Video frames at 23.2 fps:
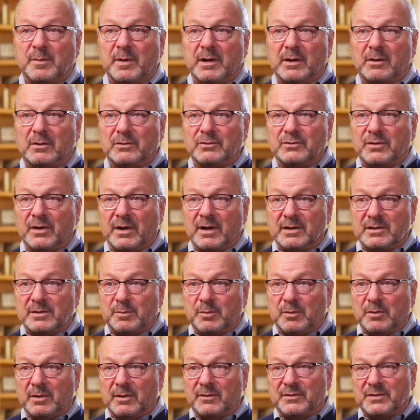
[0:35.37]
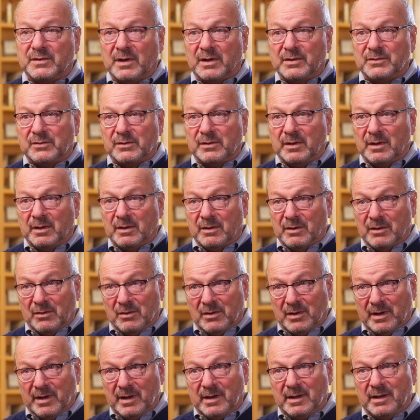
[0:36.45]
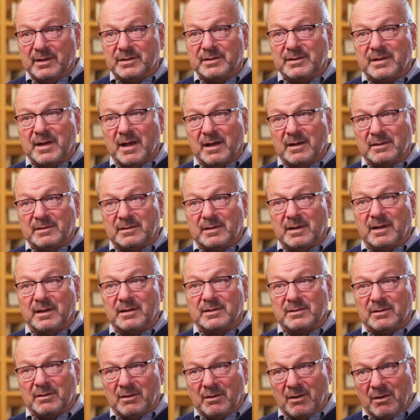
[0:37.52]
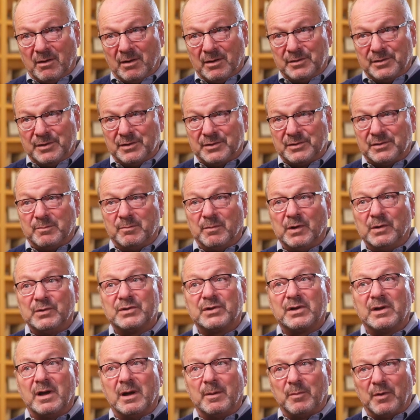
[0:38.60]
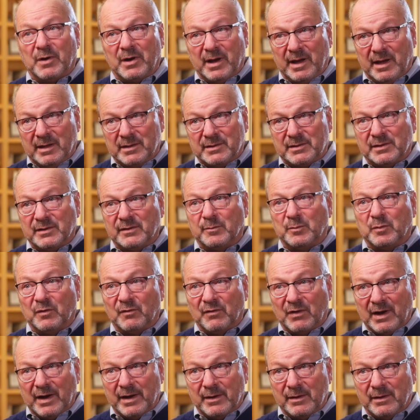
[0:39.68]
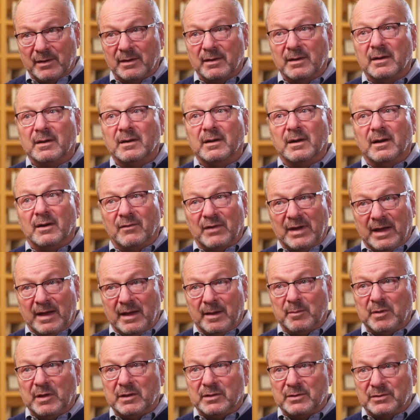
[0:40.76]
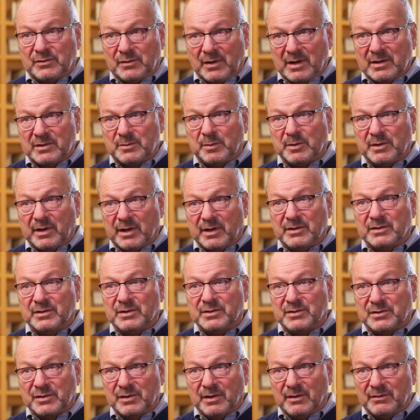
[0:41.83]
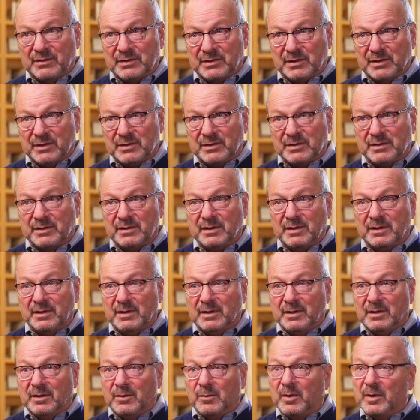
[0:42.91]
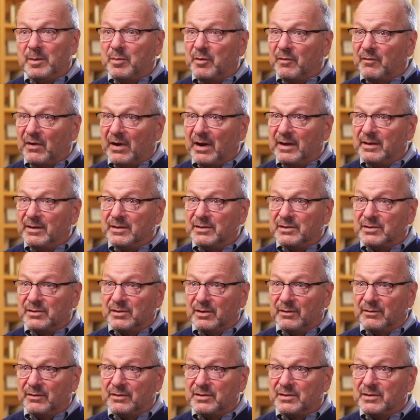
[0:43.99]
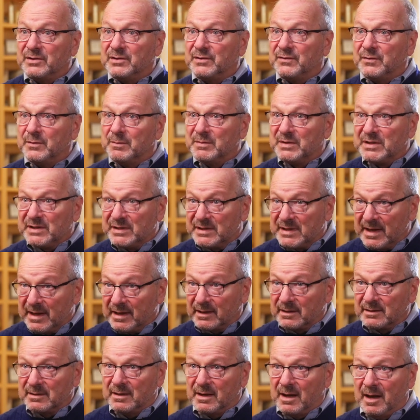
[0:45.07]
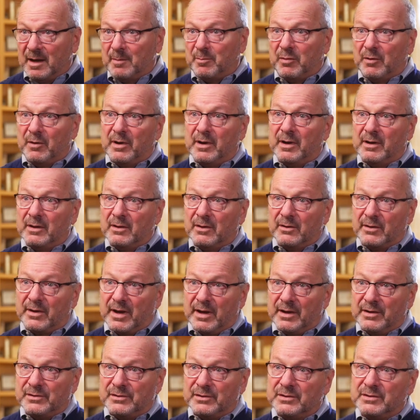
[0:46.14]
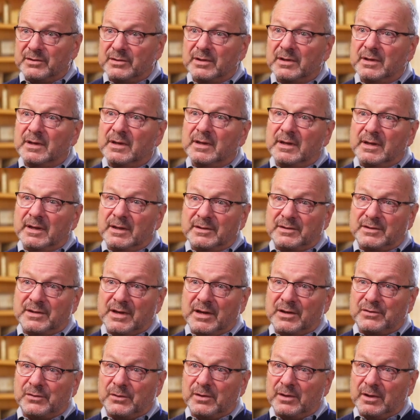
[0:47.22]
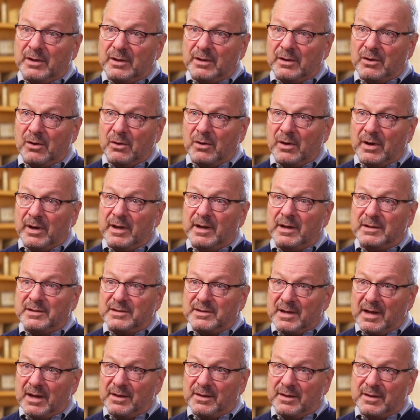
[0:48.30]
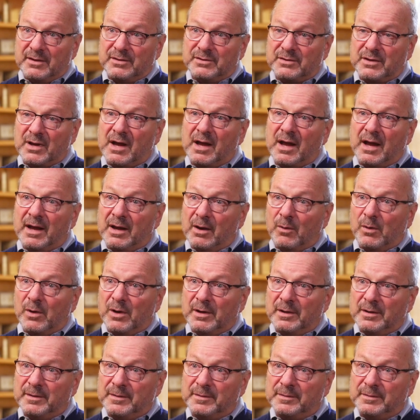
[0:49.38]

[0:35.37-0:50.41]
Medical Transport of Central Illinois is downstate's largest, most comprehensive provider of ambulance transportation services. We provide these services from six operating locations in central Illinois and southeast Iowa.